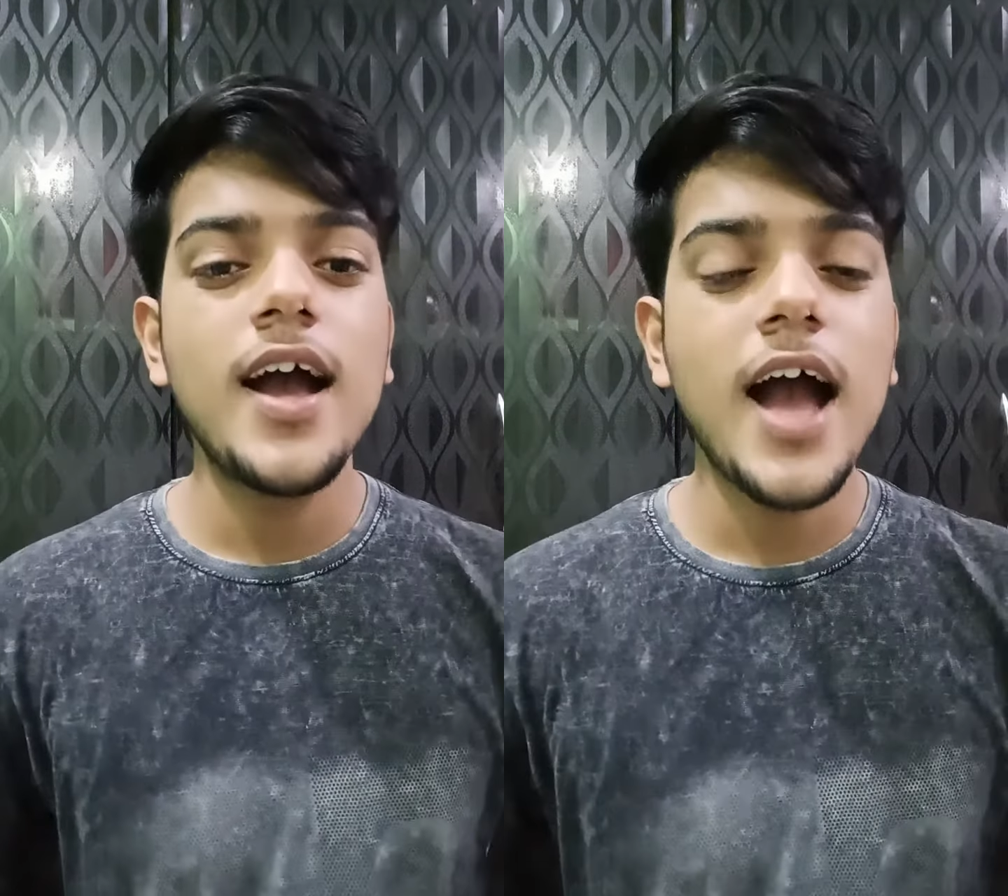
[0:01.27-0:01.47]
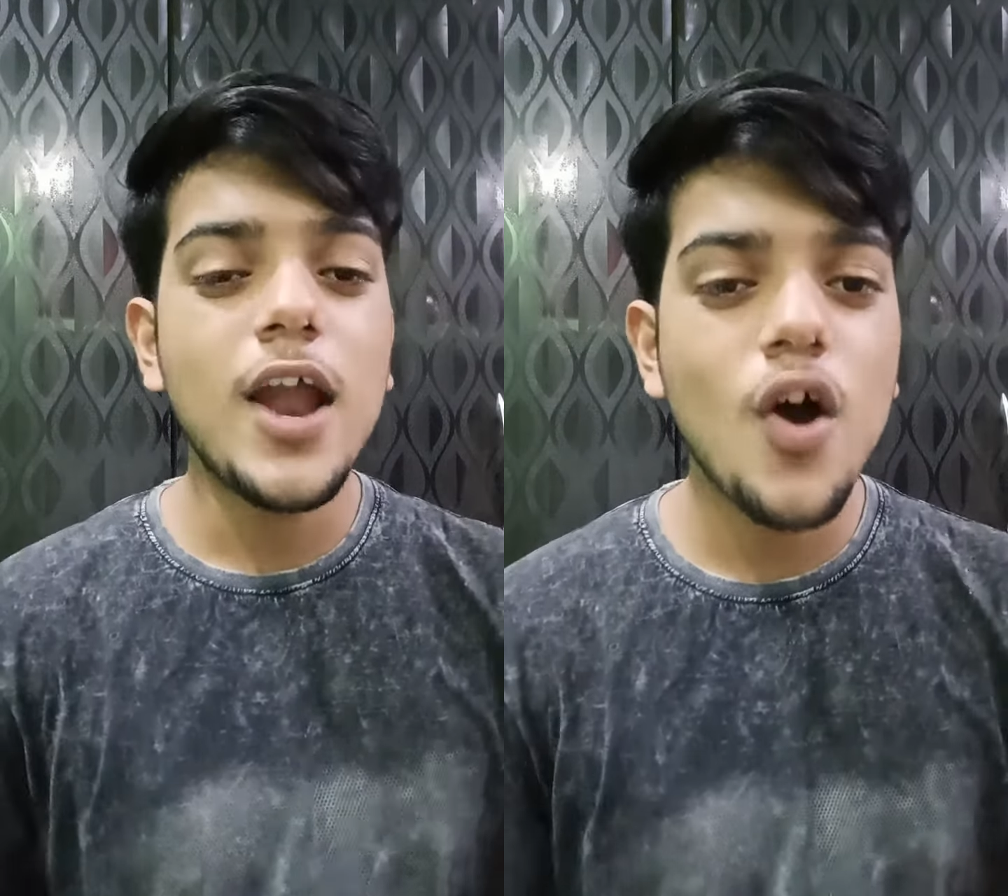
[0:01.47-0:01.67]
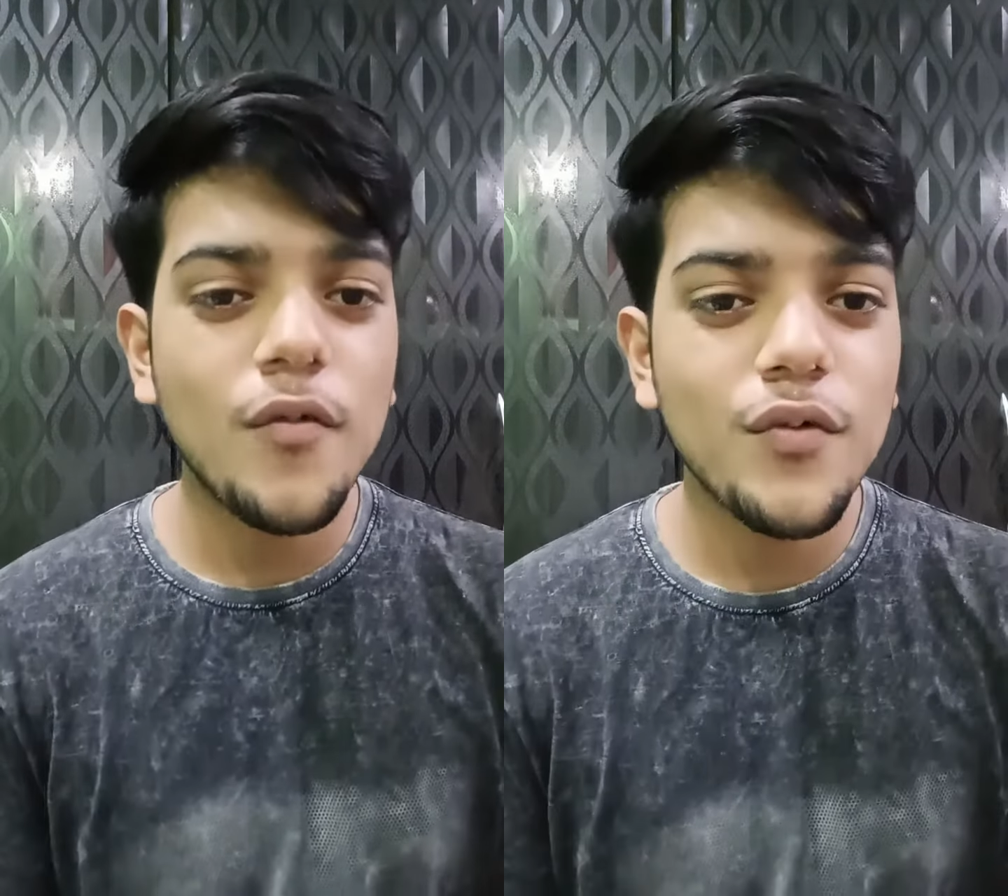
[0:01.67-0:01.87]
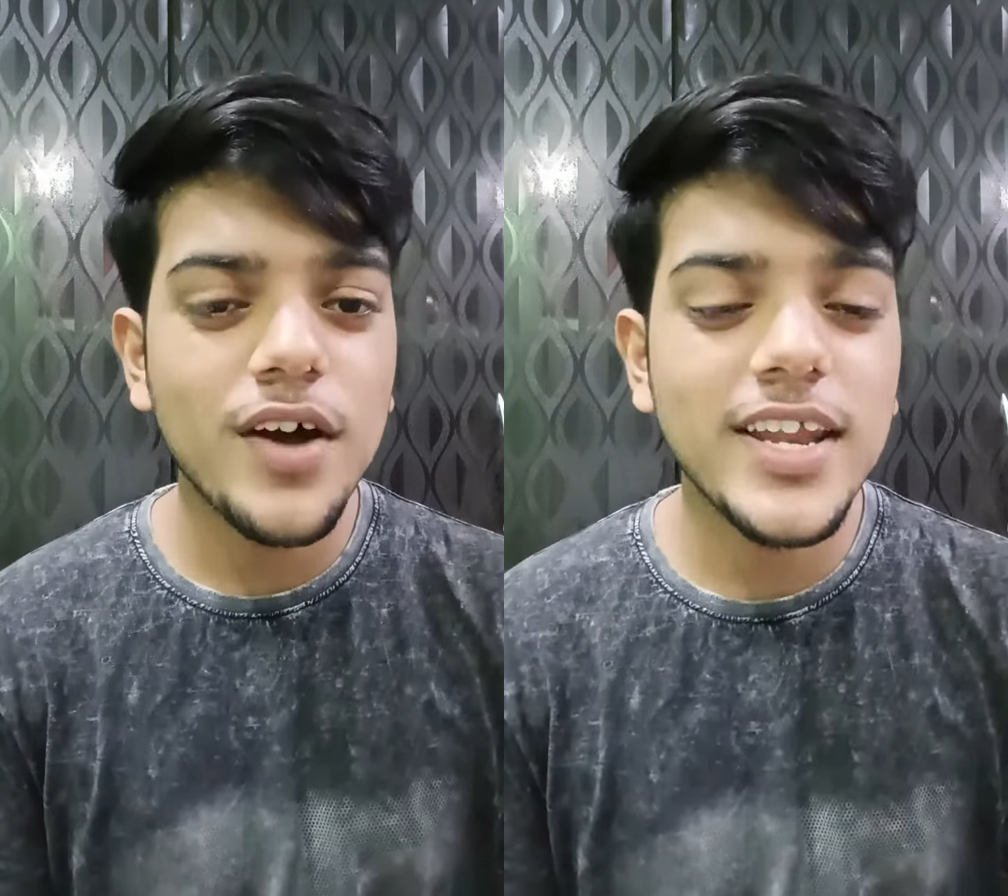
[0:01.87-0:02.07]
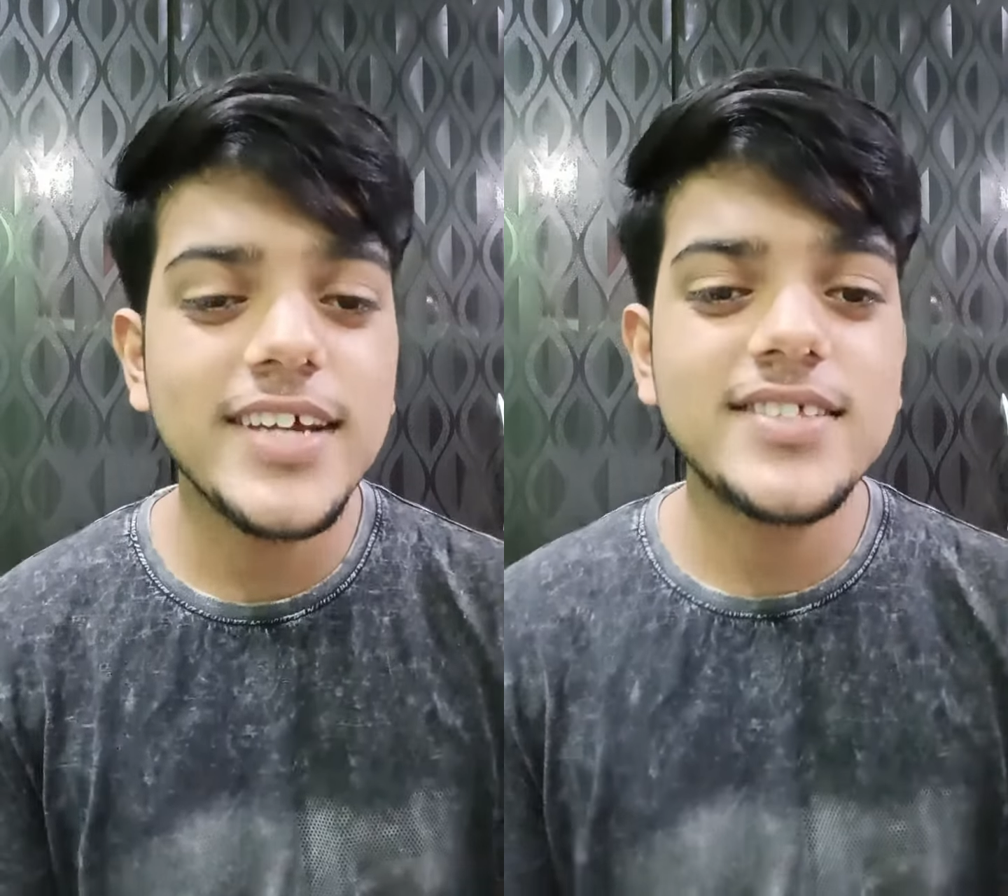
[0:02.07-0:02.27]
Hello
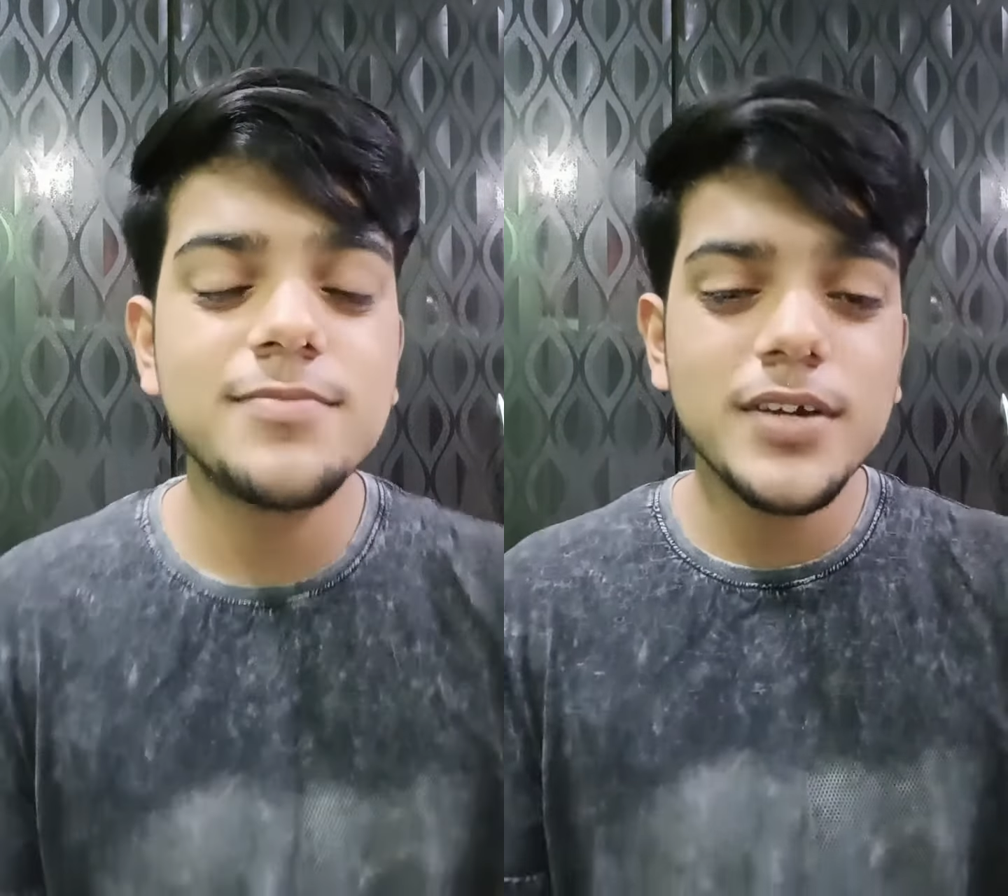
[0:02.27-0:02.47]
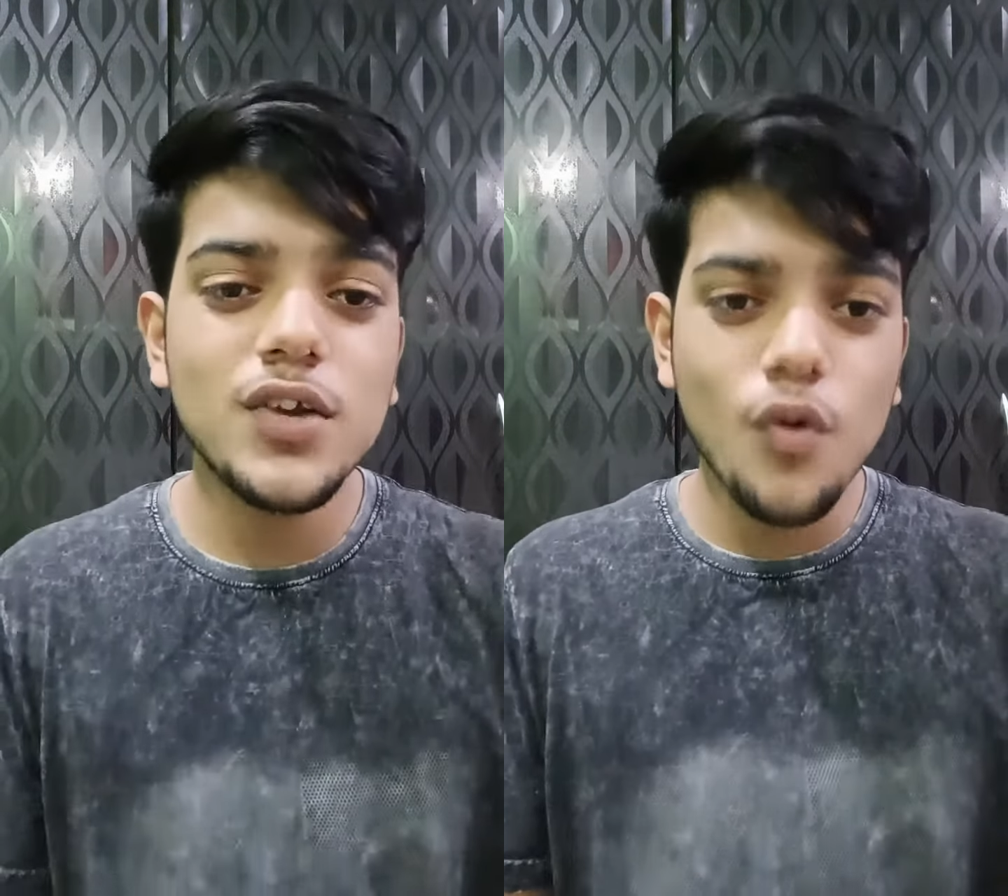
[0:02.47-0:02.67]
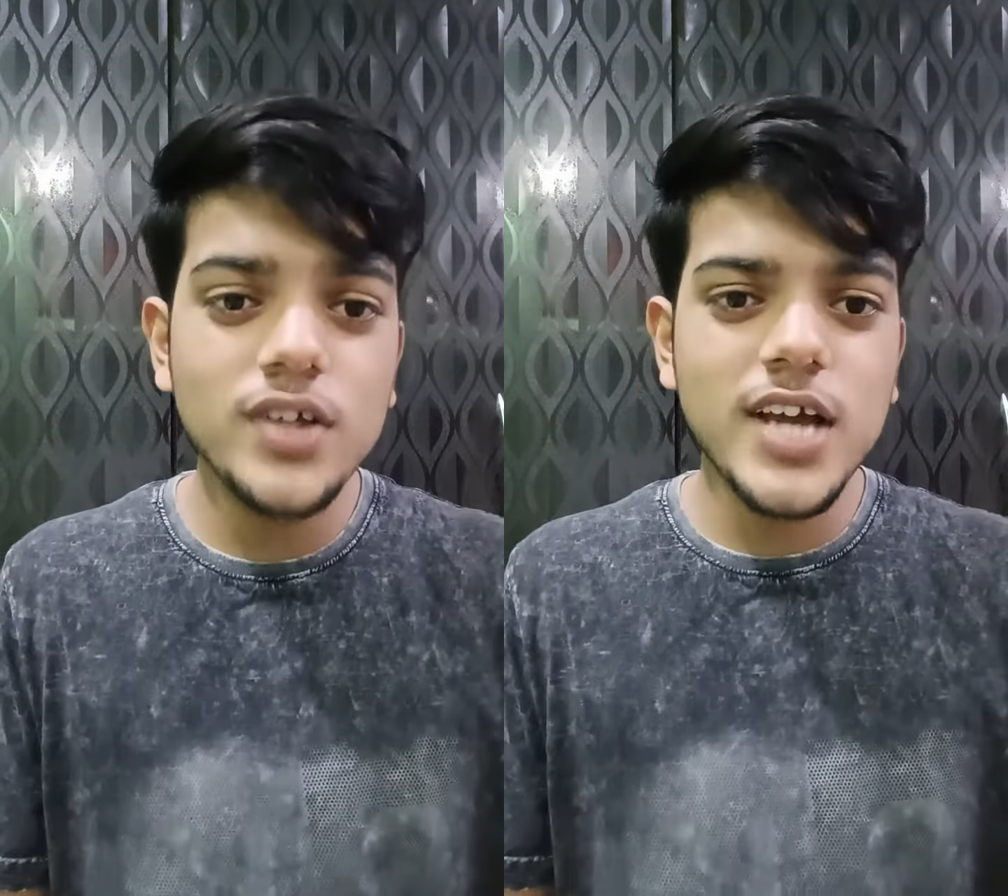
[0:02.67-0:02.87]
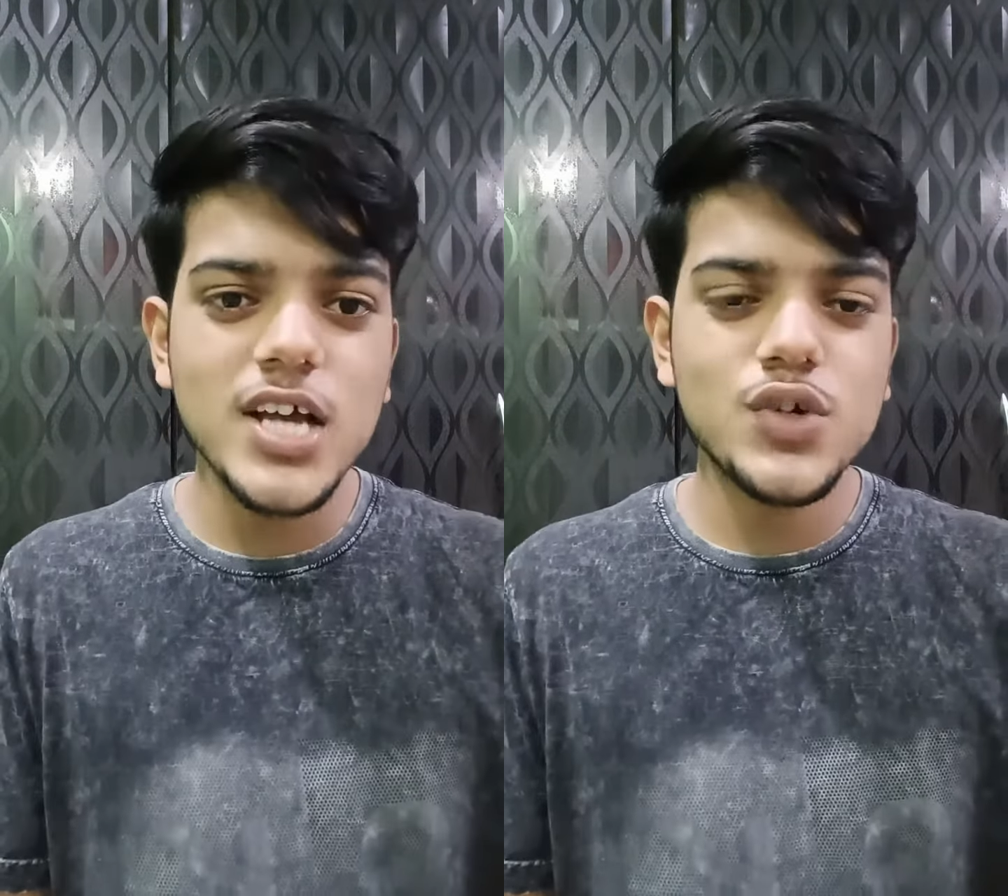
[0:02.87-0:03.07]
everyone, it's me Rohit